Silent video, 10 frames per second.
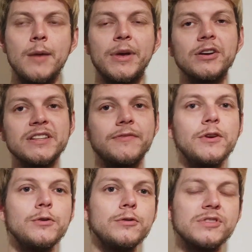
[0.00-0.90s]
Because if
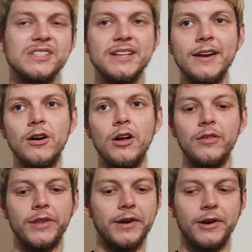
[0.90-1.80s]
you study
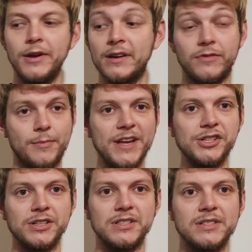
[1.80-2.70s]
all the
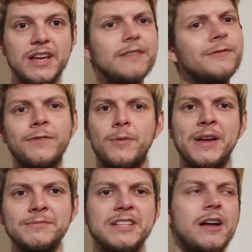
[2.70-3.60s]
informations, even from
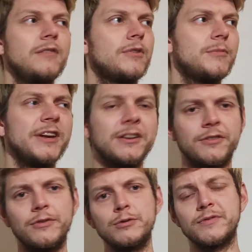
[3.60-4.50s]
himself, from the
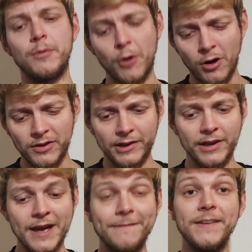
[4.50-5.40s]
interviews, from all
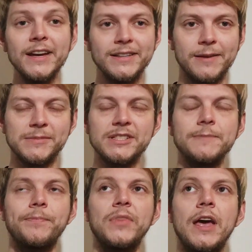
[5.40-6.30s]
the victims,
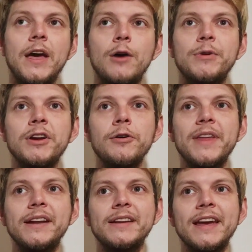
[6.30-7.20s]
we know
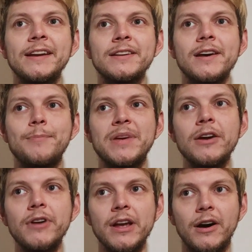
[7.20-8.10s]
that in the
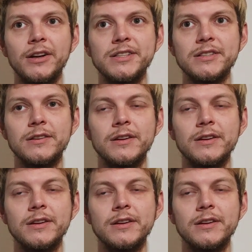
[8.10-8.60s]
period,